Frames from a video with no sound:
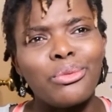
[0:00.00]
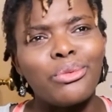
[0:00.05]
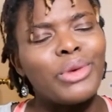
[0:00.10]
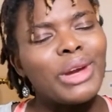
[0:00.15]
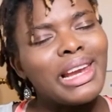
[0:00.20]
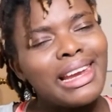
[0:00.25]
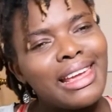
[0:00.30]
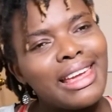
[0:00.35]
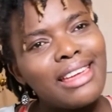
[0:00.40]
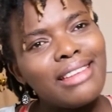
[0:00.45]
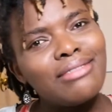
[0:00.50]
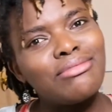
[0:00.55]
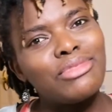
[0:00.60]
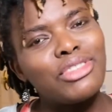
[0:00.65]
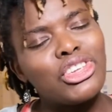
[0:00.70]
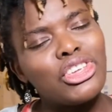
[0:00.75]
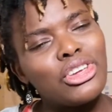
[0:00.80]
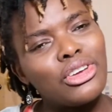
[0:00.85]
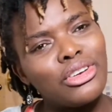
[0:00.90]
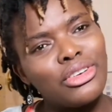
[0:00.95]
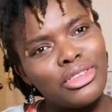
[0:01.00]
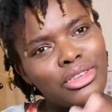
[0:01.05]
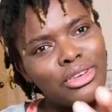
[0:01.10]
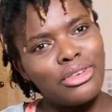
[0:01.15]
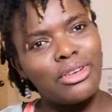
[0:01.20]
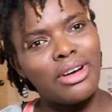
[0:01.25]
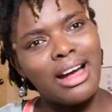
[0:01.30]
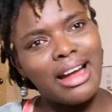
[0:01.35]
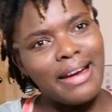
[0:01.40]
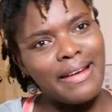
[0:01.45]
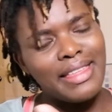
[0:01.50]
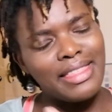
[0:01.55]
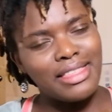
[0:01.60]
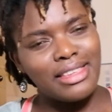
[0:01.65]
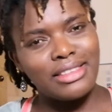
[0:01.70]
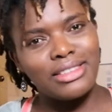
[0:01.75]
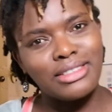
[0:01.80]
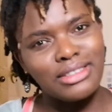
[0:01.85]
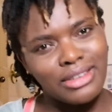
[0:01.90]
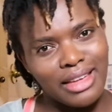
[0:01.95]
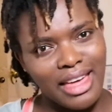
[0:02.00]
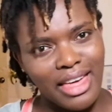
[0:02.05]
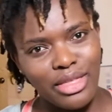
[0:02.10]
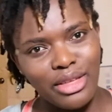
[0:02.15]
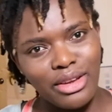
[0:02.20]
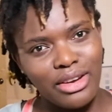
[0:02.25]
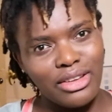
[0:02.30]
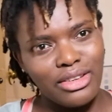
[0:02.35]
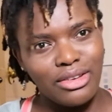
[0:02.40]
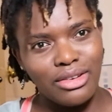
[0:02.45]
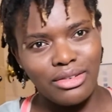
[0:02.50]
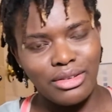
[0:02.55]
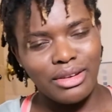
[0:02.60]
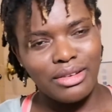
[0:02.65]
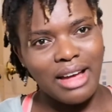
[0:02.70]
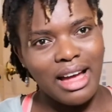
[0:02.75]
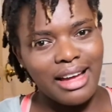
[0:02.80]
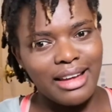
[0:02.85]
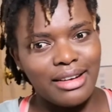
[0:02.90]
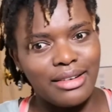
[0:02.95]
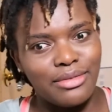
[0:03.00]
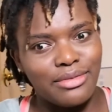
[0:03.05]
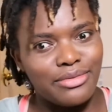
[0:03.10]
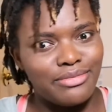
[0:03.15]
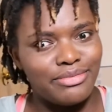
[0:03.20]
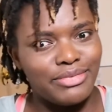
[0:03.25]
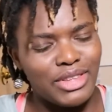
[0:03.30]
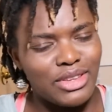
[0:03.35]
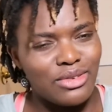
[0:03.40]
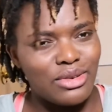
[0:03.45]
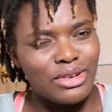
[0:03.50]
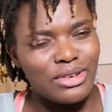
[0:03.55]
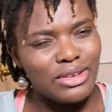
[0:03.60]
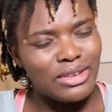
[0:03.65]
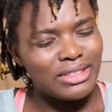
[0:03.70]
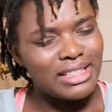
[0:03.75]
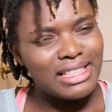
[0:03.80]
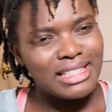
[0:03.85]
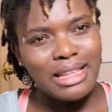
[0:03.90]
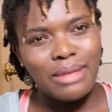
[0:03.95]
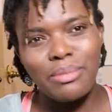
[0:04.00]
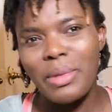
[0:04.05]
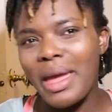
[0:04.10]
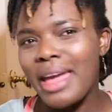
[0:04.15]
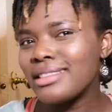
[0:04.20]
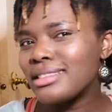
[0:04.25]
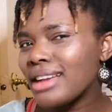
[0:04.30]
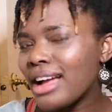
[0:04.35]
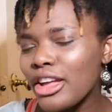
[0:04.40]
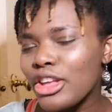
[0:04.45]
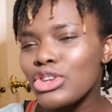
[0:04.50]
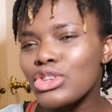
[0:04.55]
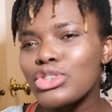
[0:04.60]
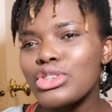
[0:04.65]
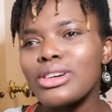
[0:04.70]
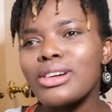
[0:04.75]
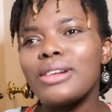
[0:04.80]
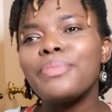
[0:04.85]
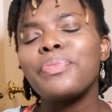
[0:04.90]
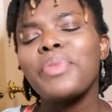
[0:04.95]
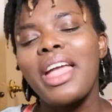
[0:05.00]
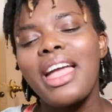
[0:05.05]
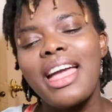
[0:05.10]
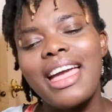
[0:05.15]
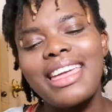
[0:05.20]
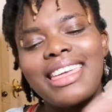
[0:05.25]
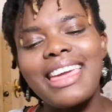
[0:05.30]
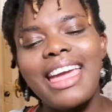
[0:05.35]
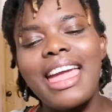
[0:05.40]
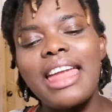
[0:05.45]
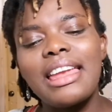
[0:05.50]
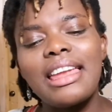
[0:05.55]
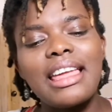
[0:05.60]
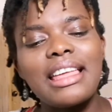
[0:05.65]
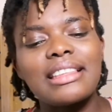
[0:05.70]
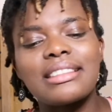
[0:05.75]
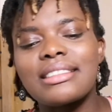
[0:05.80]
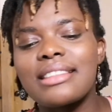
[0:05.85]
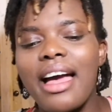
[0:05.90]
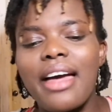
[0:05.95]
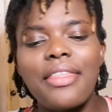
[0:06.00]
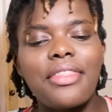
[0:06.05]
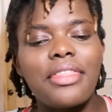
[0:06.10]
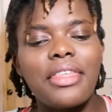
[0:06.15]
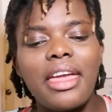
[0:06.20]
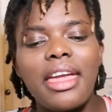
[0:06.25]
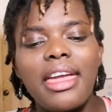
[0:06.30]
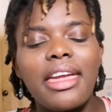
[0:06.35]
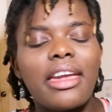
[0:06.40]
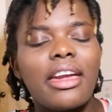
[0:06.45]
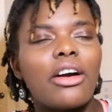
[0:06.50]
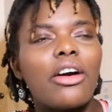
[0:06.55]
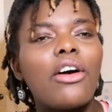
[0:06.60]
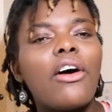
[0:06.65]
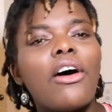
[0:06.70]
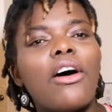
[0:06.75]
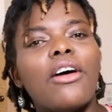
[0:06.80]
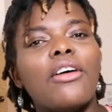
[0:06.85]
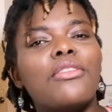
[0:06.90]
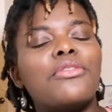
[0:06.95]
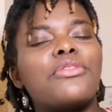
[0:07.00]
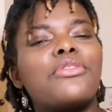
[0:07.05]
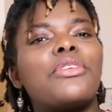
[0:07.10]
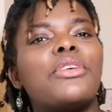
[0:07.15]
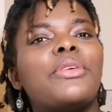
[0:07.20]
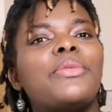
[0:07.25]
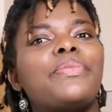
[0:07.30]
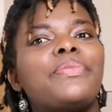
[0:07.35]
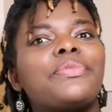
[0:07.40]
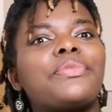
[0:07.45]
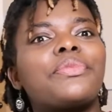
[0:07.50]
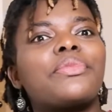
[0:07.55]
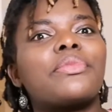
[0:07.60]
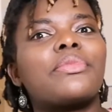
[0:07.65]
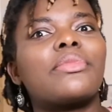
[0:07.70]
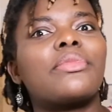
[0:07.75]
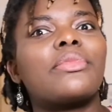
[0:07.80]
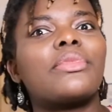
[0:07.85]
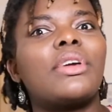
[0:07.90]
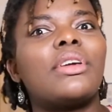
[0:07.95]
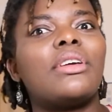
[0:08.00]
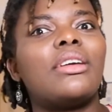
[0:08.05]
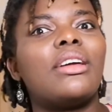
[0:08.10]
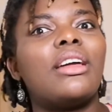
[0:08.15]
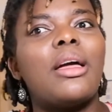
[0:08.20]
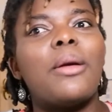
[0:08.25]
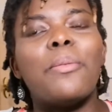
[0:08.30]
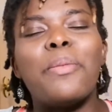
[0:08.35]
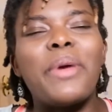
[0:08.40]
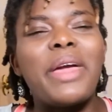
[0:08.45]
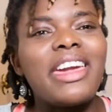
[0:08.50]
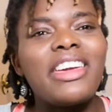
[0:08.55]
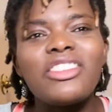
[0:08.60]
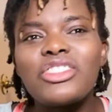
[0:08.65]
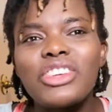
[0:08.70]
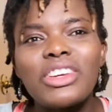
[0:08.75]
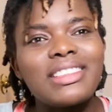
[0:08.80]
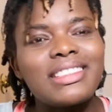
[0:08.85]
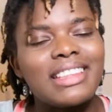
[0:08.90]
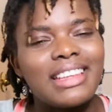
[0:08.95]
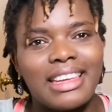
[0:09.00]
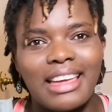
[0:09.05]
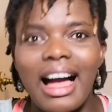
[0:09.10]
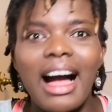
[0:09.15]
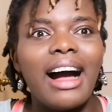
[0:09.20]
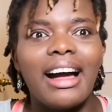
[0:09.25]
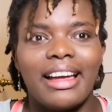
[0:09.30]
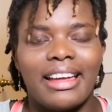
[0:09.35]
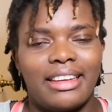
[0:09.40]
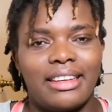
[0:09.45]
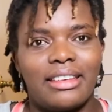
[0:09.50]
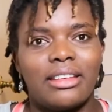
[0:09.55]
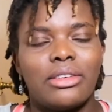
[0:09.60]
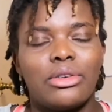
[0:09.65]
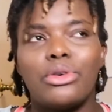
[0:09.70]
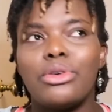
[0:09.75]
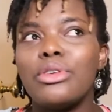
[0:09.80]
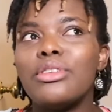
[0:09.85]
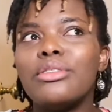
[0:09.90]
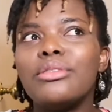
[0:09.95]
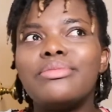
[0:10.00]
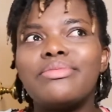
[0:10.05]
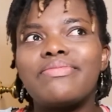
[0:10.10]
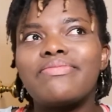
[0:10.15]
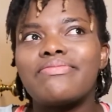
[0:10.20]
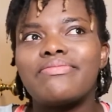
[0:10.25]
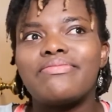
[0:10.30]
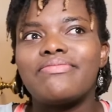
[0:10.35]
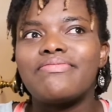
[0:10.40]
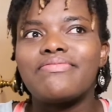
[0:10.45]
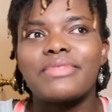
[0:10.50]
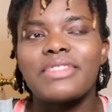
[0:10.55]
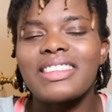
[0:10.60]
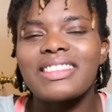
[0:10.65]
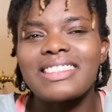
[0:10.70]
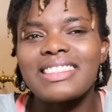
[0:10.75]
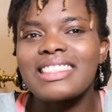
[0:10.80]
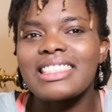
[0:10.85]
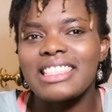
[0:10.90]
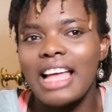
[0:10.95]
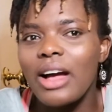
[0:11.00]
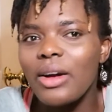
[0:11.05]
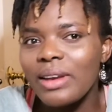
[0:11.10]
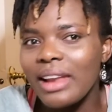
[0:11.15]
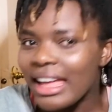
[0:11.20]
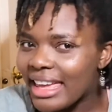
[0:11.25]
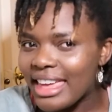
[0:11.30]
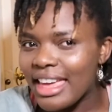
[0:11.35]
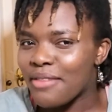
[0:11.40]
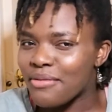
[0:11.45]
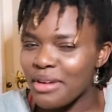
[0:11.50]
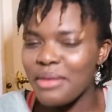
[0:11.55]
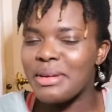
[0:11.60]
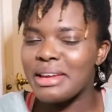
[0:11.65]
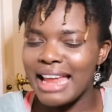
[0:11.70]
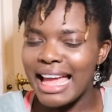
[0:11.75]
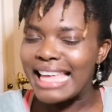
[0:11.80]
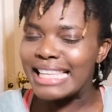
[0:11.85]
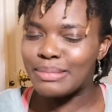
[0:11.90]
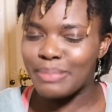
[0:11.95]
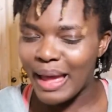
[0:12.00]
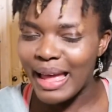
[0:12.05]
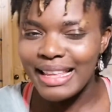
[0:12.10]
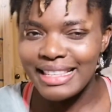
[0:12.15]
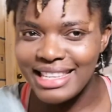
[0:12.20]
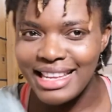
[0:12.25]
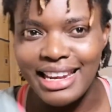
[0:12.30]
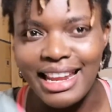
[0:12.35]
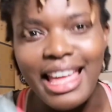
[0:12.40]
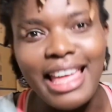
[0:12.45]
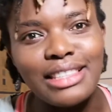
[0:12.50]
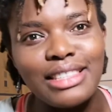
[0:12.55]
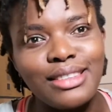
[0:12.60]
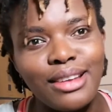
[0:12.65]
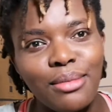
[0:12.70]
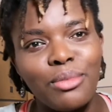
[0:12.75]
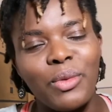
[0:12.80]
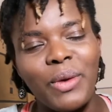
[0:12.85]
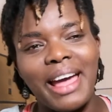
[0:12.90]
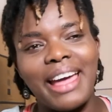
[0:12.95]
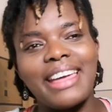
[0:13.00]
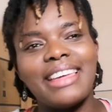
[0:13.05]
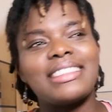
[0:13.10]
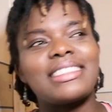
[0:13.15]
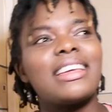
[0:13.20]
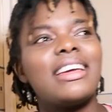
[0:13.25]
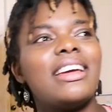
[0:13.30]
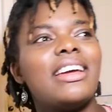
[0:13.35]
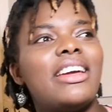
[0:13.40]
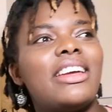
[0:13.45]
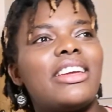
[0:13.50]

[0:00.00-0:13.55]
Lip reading: really, you are in this together, you're on the same page, are you sure? Again, is that thing of being just a guy who doesn't sound like a very nice person in some ways,